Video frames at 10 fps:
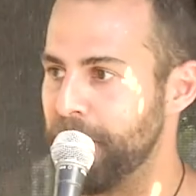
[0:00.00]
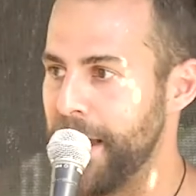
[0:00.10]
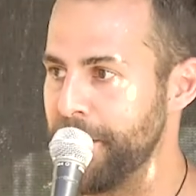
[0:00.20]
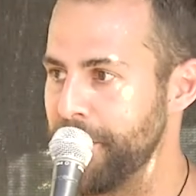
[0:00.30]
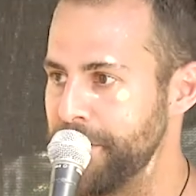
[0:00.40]

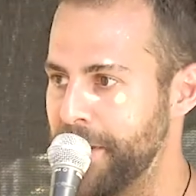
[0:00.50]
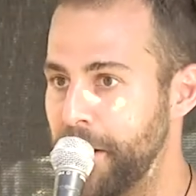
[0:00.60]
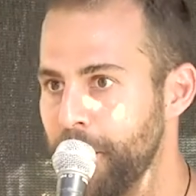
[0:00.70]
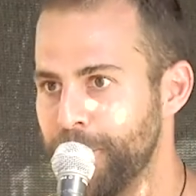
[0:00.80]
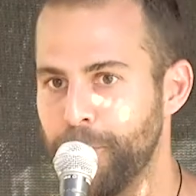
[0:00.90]
provider, and they're
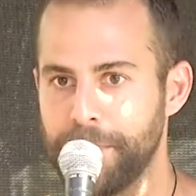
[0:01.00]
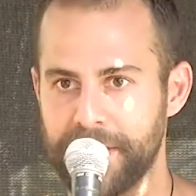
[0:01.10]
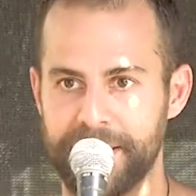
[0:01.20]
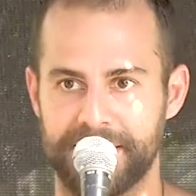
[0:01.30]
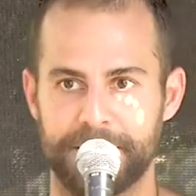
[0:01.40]
like, oh, your
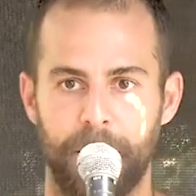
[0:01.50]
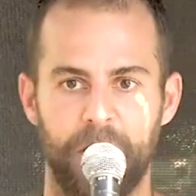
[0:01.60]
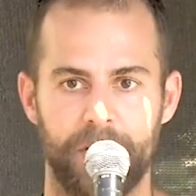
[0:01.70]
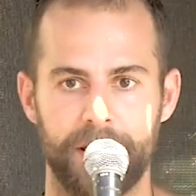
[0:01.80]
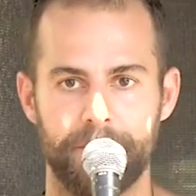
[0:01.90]
website is
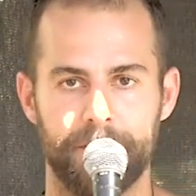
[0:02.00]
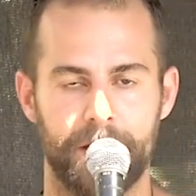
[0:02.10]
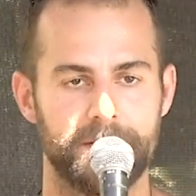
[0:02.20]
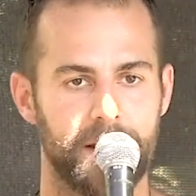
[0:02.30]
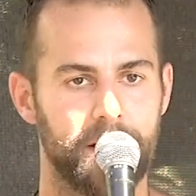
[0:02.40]
expiring. And
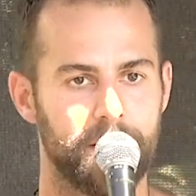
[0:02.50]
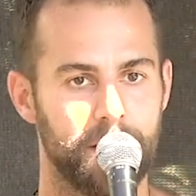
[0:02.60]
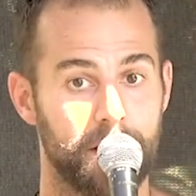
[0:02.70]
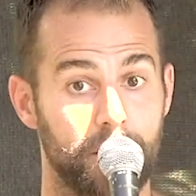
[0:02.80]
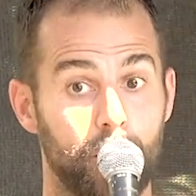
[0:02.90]
I was like,
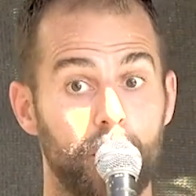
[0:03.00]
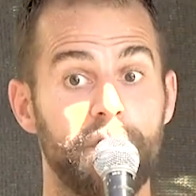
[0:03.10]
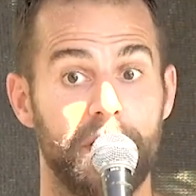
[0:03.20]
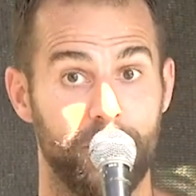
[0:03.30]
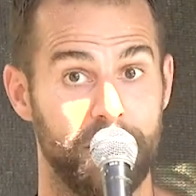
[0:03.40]
what
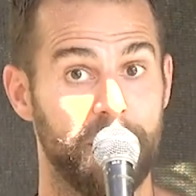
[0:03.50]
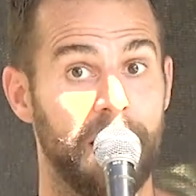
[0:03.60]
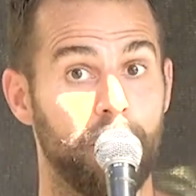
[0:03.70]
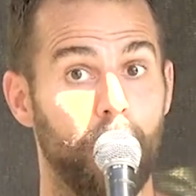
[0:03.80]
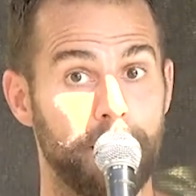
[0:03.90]
if I don't even
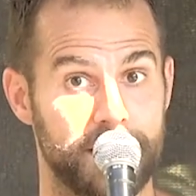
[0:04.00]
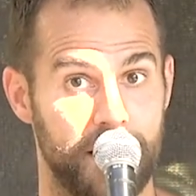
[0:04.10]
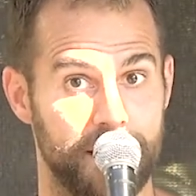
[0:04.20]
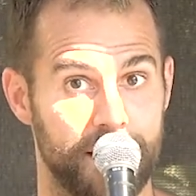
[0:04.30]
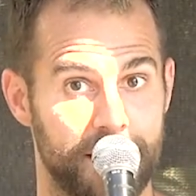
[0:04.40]
have a
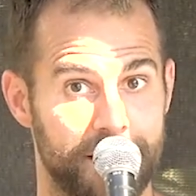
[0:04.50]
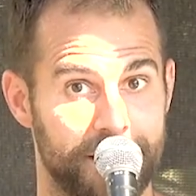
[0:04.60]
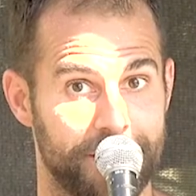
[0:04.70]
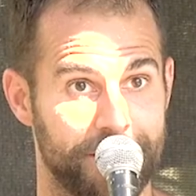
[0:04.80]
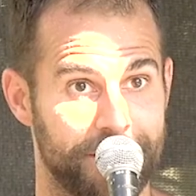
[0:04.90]
website?
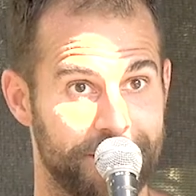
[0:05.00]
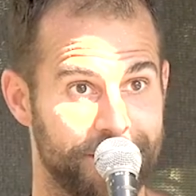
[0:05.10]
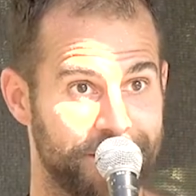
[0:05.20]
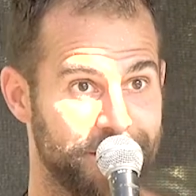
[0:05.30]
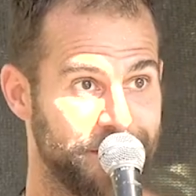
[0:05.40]

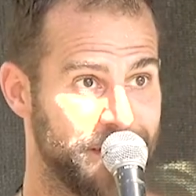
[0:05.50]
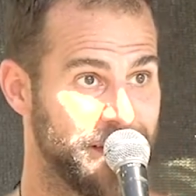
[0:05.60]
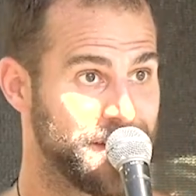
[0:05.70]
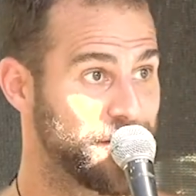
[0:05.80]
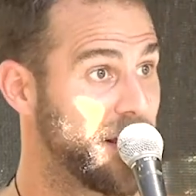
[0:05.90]

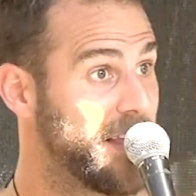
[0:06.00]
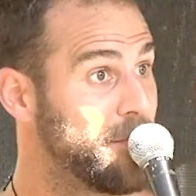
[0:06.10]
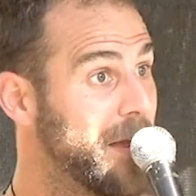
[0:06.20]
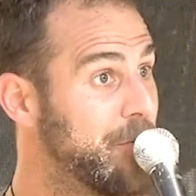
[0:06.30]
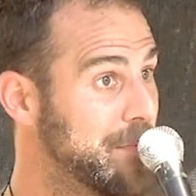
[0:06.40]
So I let
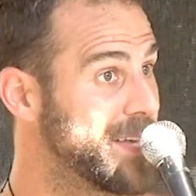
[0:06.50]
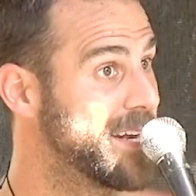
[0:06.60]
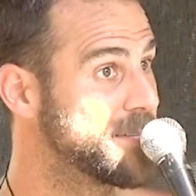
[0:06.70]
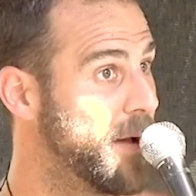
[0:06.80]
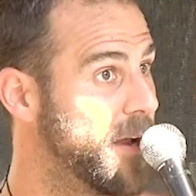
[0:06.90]
my website
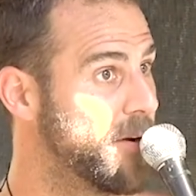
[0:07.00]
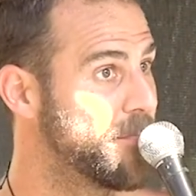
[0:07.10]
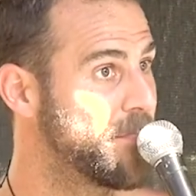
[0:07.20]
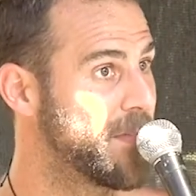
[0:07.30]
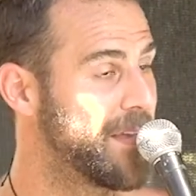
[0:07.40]
expire.
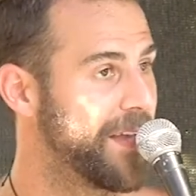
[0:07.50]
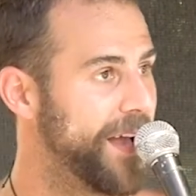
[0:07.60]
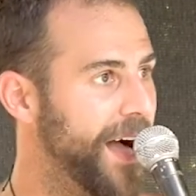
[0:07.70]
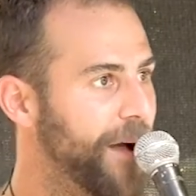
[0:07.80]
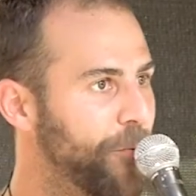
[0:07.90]

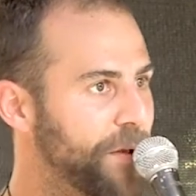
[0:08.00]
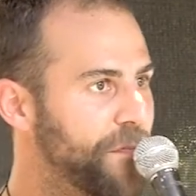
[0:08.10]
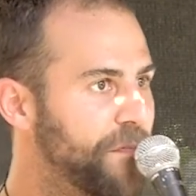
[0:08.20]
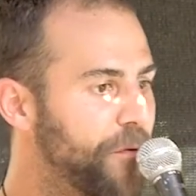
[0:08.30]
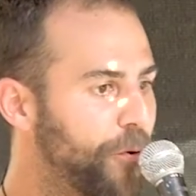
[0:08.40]
I went
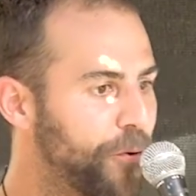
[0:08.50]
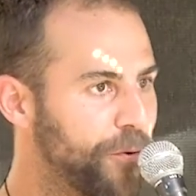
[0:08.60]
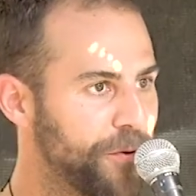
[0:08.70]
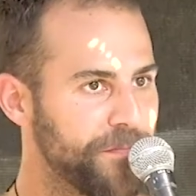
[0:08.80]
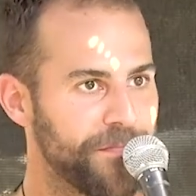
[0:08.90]

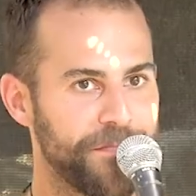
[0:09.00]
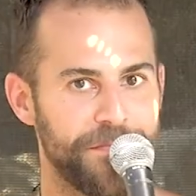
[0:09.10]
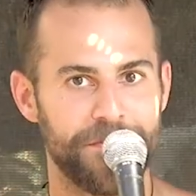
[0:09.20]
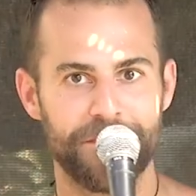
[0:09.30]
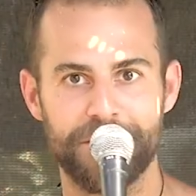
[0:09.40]
full
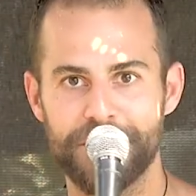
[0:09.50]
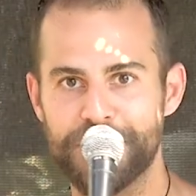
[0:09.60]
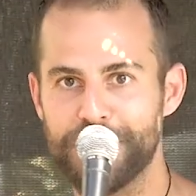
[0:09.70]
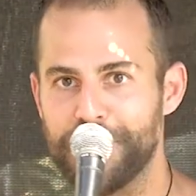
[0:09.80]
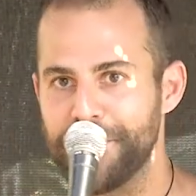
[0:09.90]

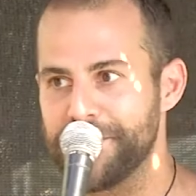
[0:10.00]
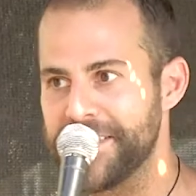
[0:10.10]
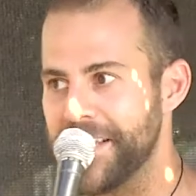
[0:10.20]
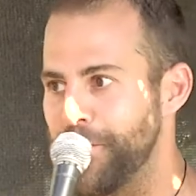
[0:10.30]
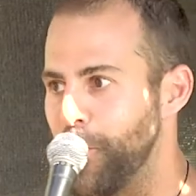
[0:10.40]
sort of
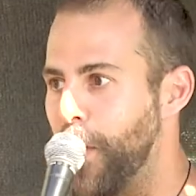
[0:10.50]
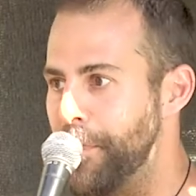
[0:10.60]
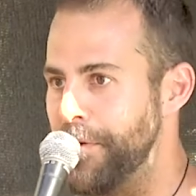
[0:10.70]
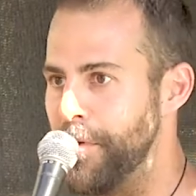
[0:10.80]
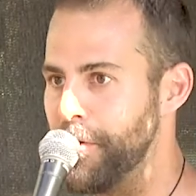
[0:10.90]
secret
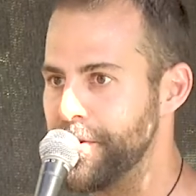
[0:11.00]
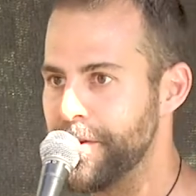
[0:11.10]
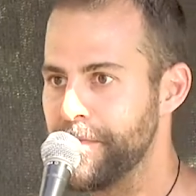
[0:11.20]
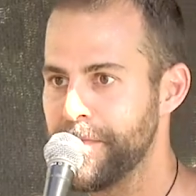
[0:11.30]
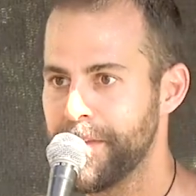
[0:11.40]
weapon mode.